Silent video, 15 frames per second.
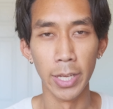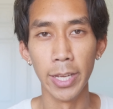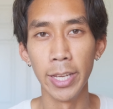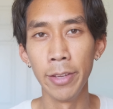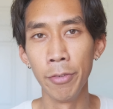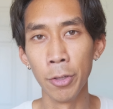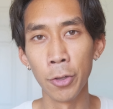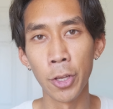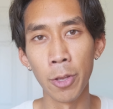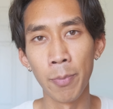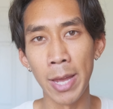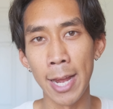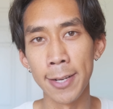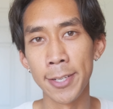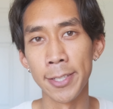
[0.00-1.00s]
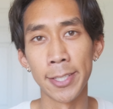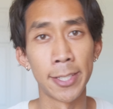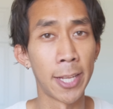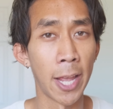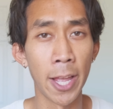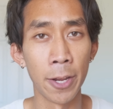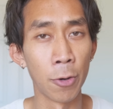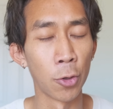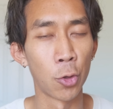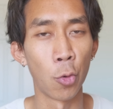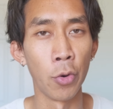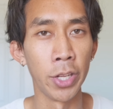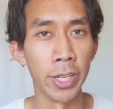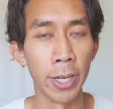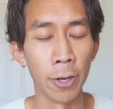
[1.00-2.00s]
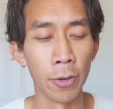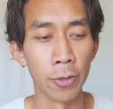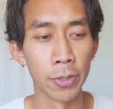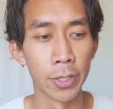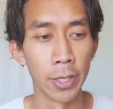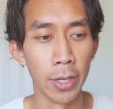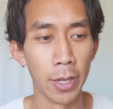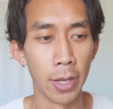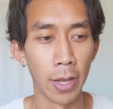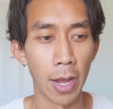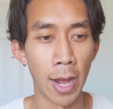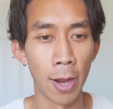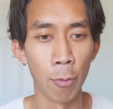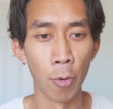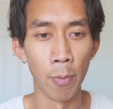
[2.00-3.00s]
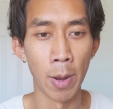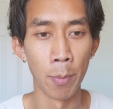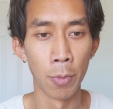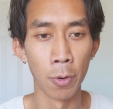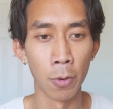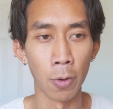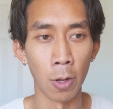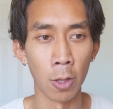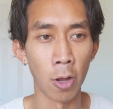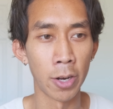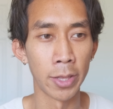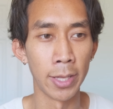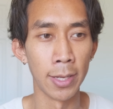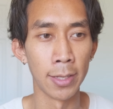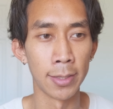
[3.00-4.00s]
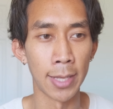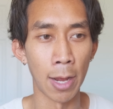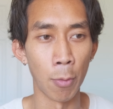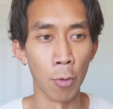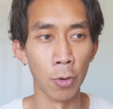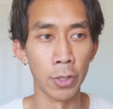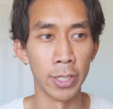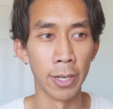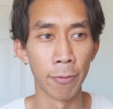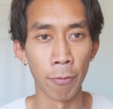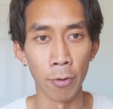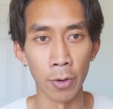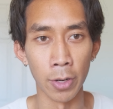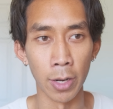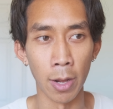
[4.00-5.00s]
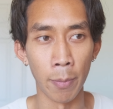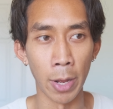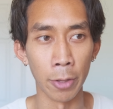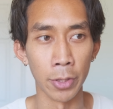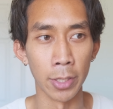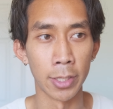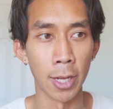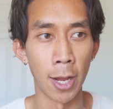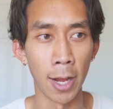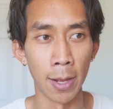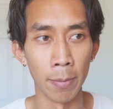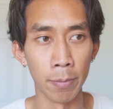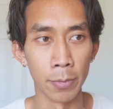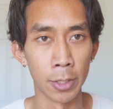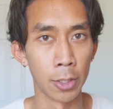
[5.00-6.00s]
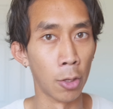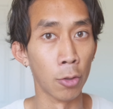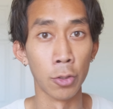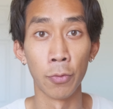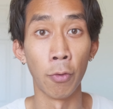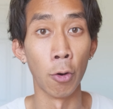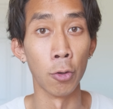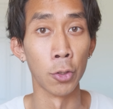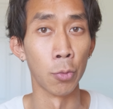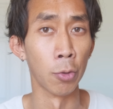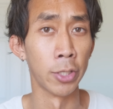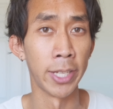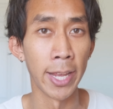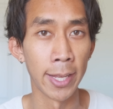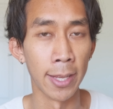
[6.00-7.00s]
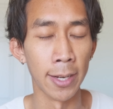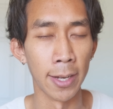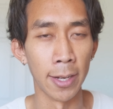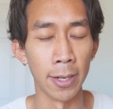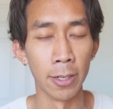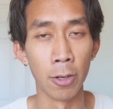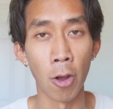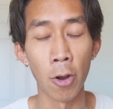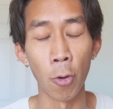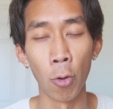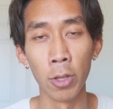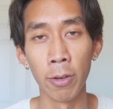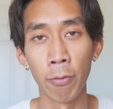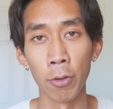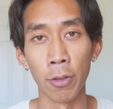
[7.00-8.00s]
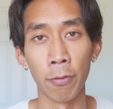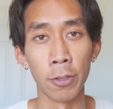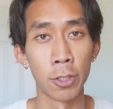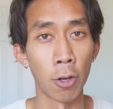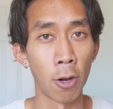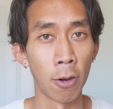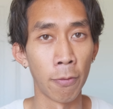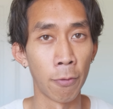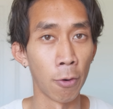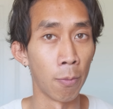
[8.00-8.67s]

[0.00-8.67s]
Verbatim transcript: Even looking back just 10 or 20 years, I remember a lot of things that were different about the times those photos were taken in, not only for the photographer